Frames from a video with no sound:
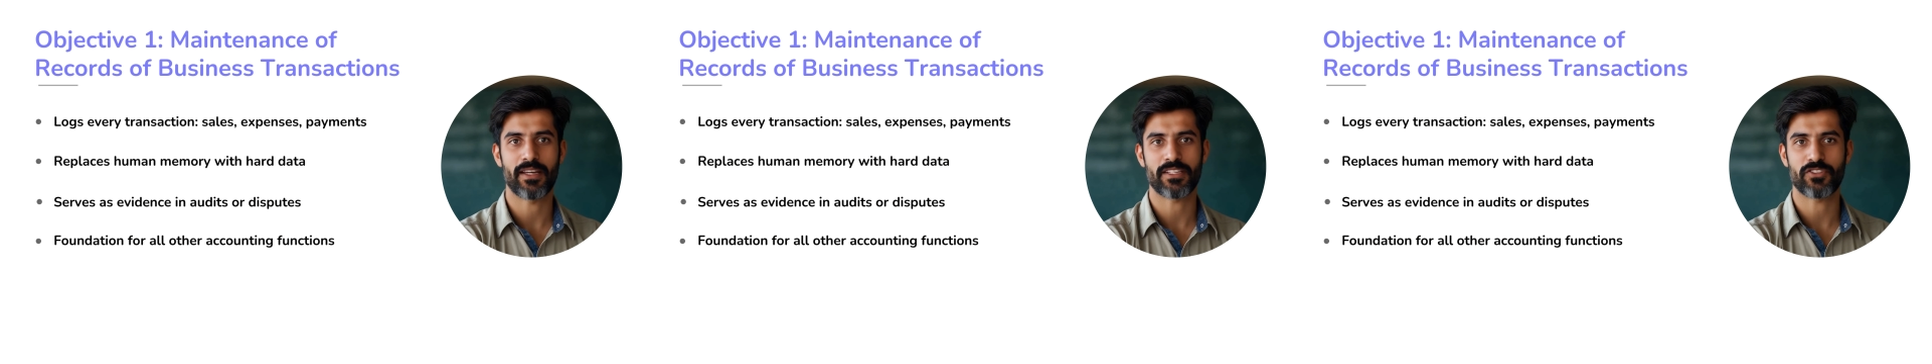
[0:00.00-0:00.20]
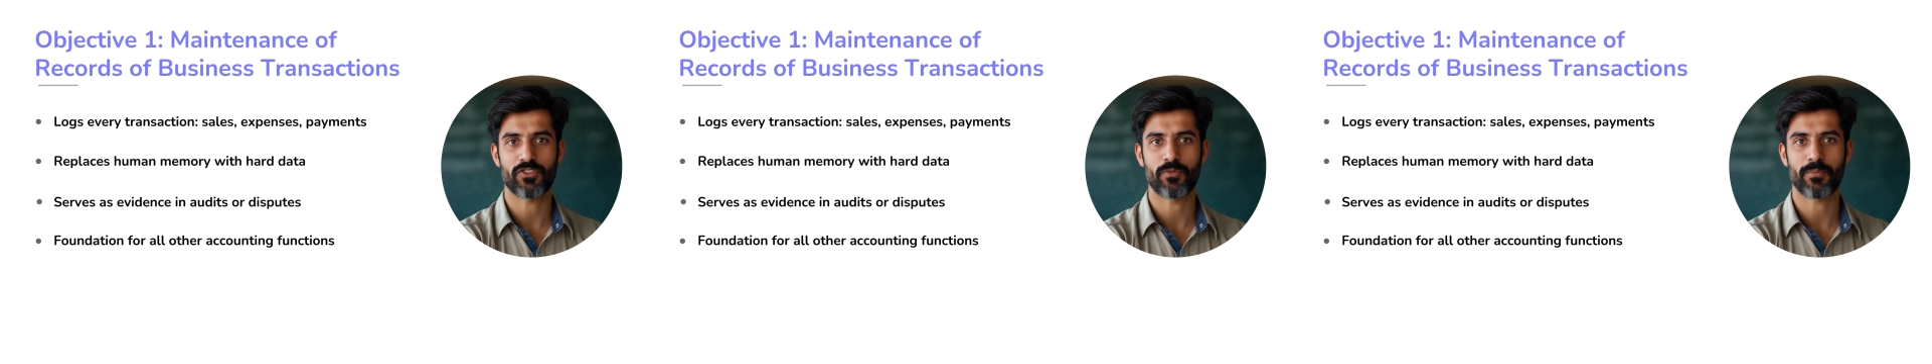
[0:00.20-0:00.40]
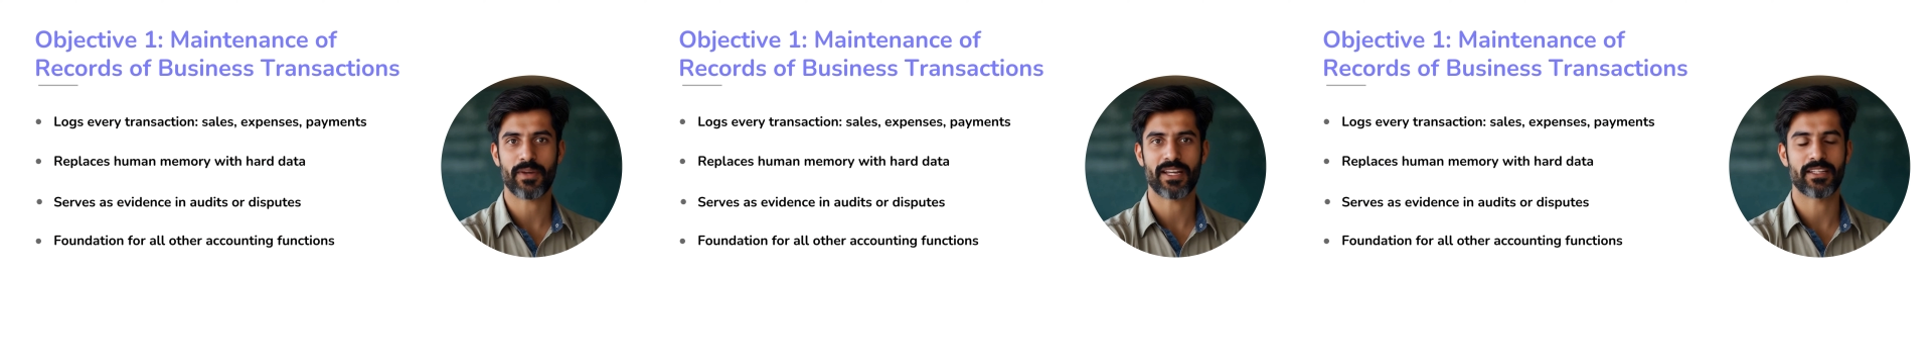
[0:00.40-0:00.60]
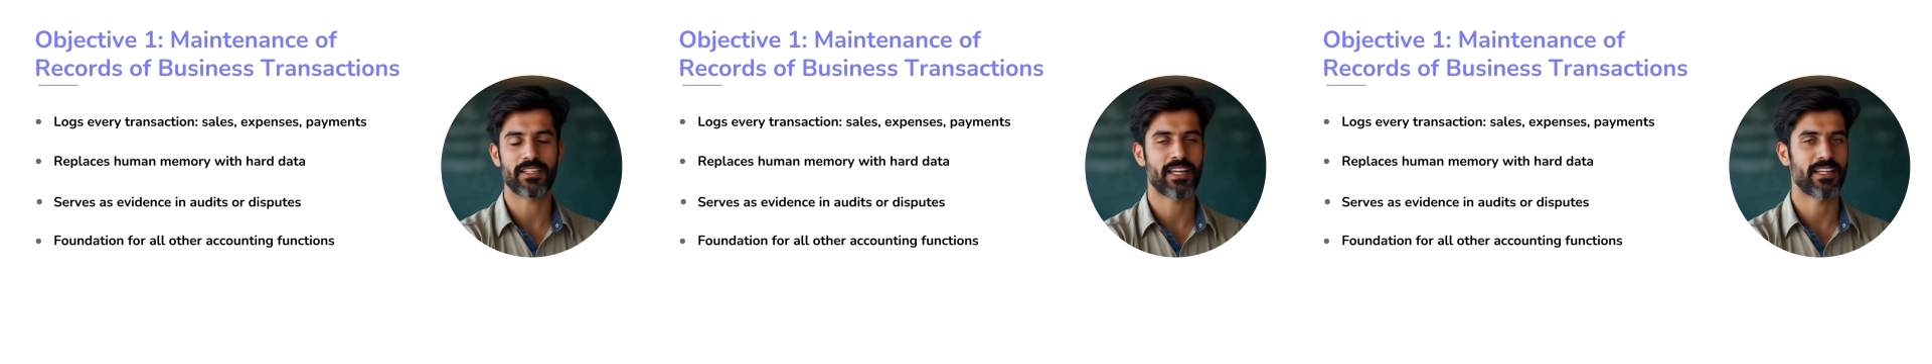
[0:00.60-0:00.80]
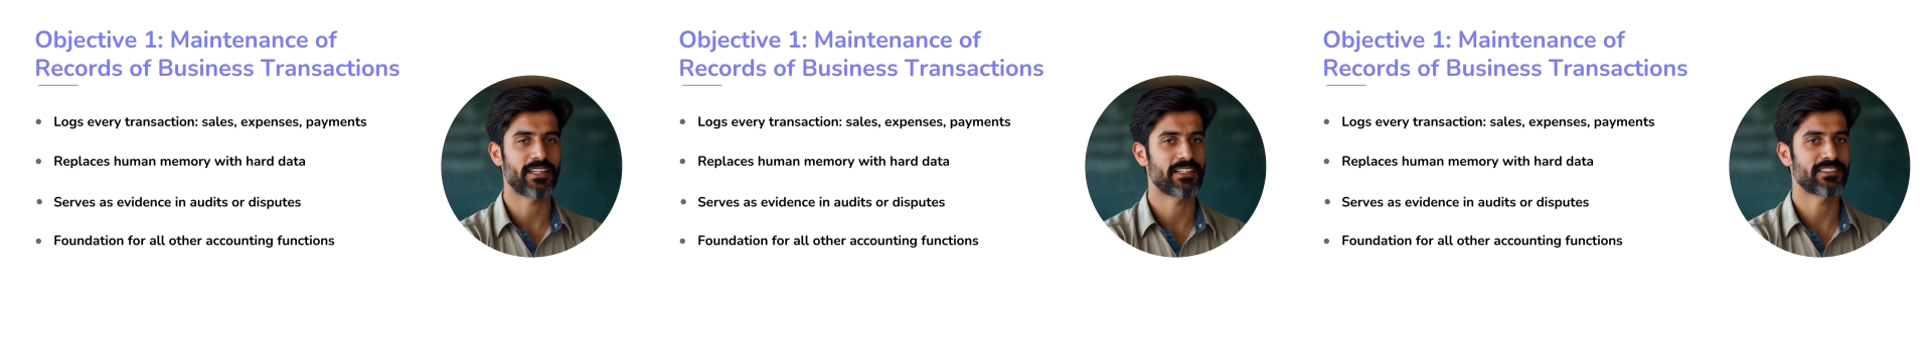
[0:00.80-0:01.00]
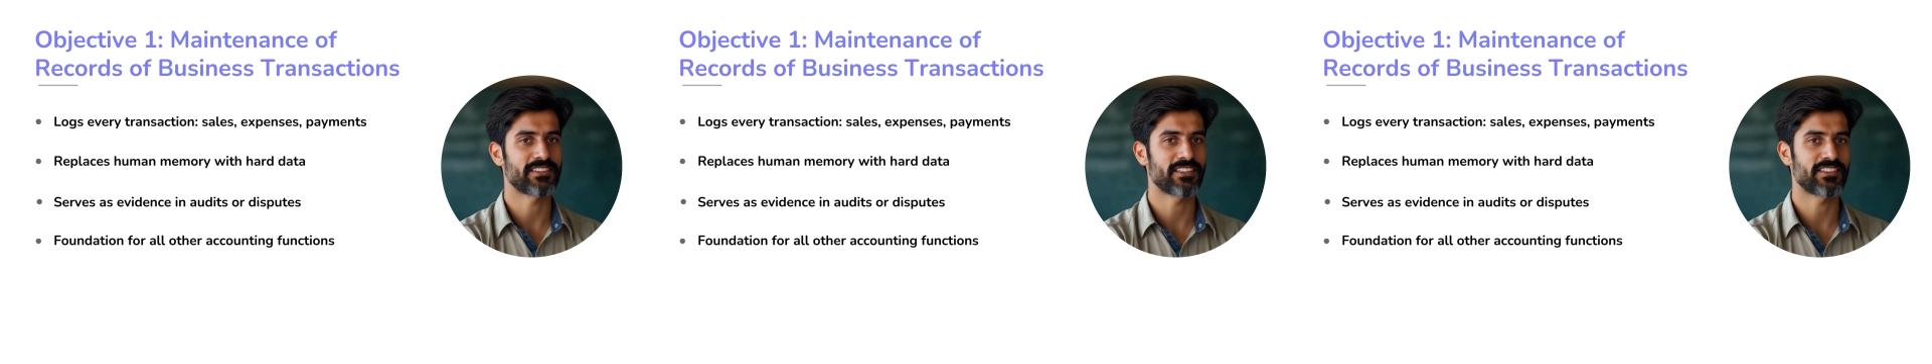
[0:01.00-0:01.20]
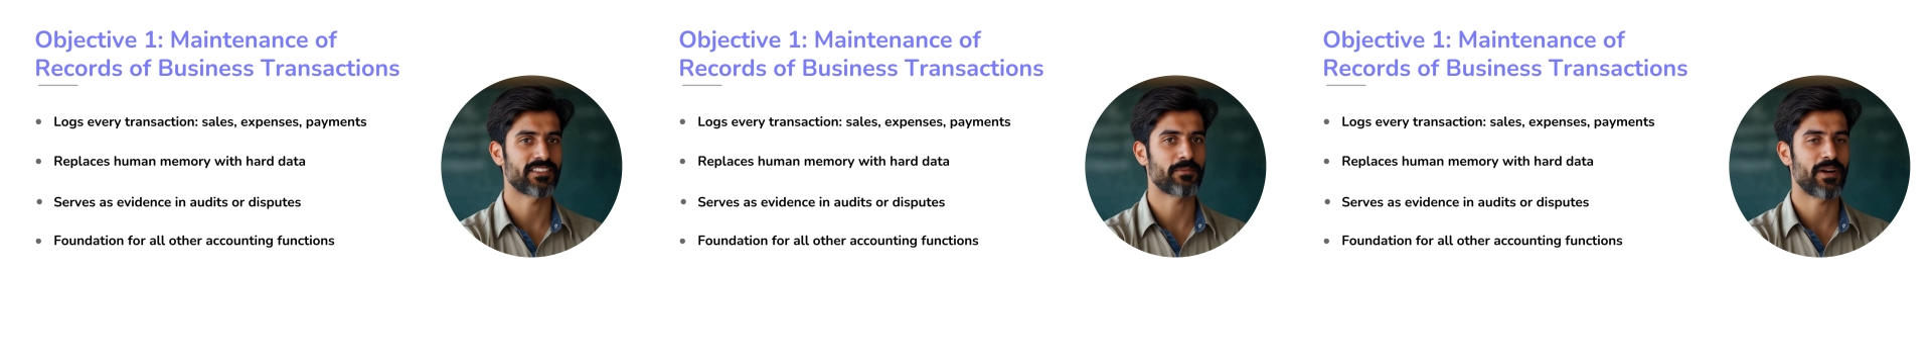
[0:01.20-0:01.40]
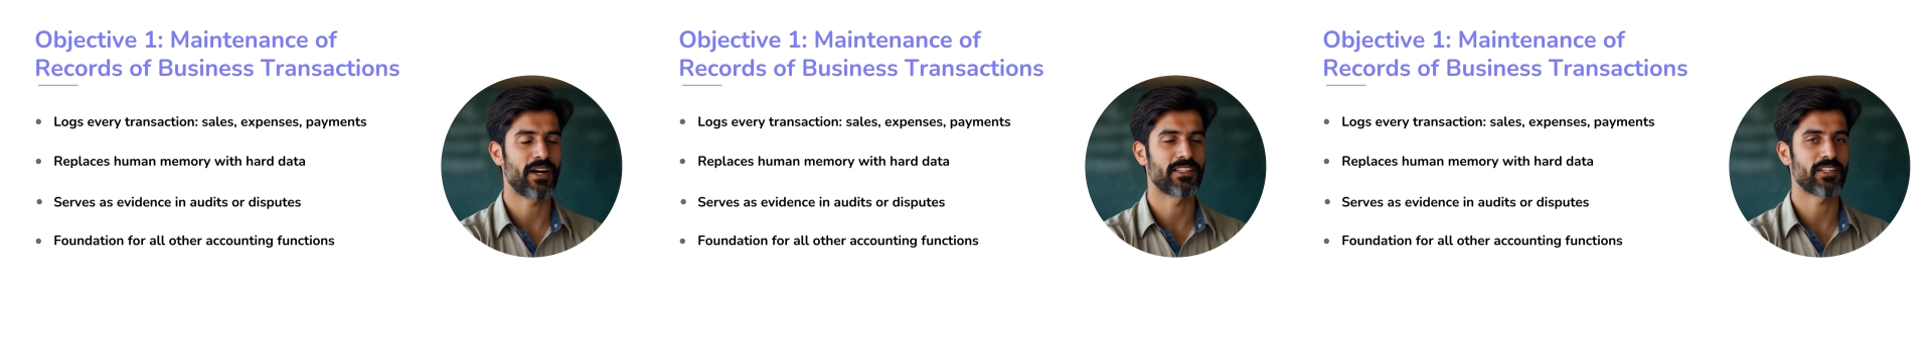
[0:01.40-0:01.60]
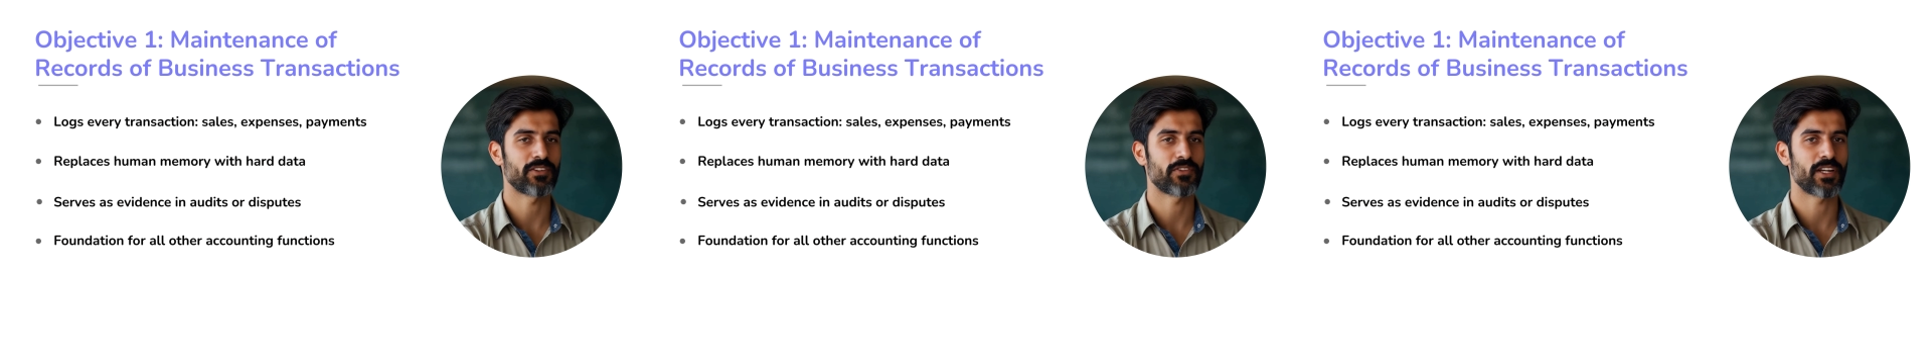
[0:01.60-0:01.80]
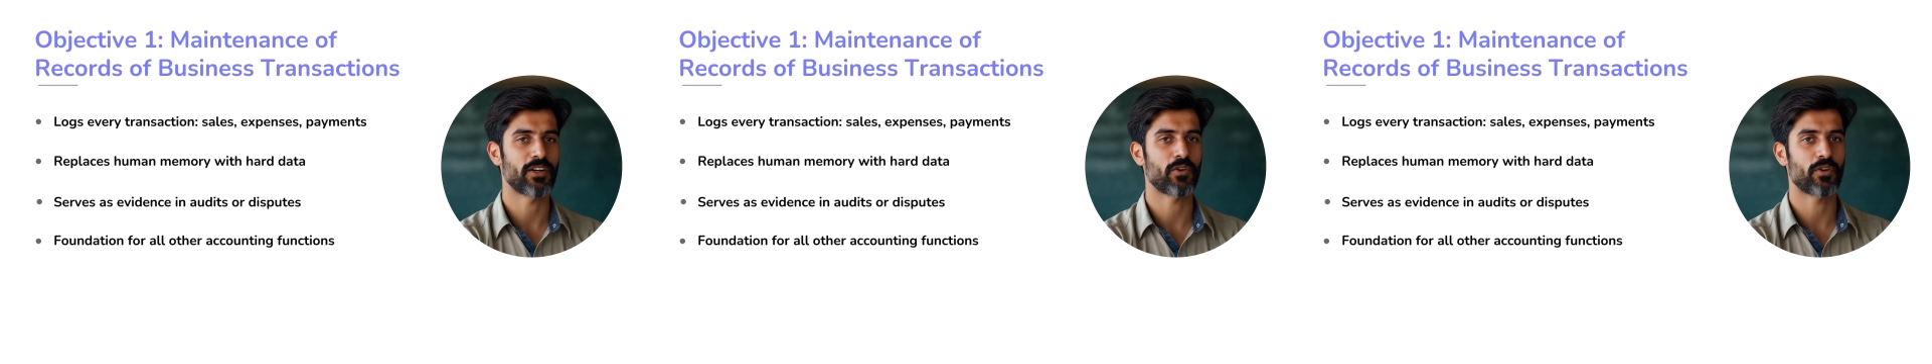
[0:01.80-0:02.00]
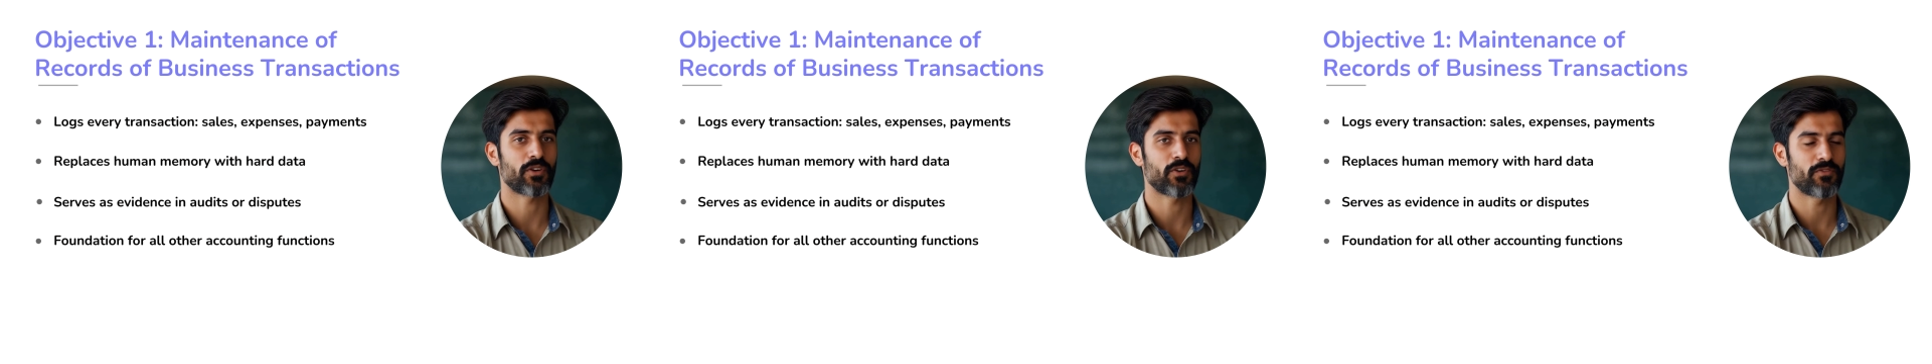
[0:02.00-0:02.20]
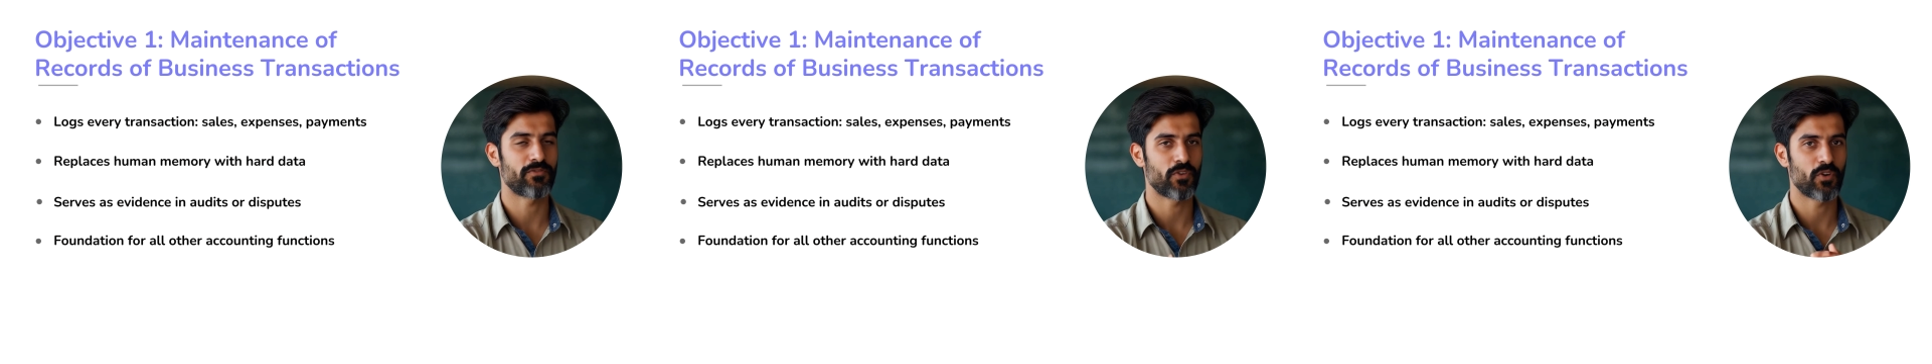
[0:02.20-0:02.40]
is to maintain a systematic record of